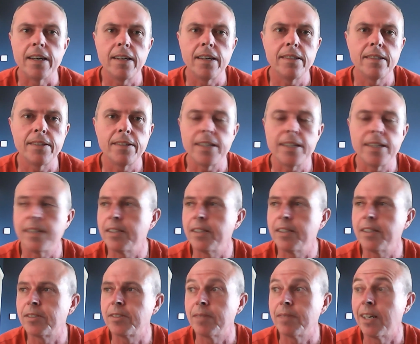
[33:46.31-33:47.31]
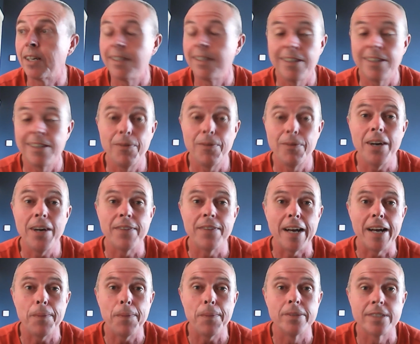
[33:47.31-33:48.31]
And I think, whatever
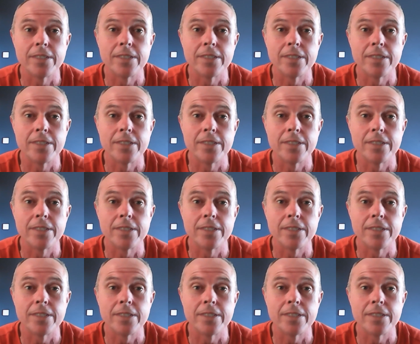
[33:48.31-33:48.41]
happens,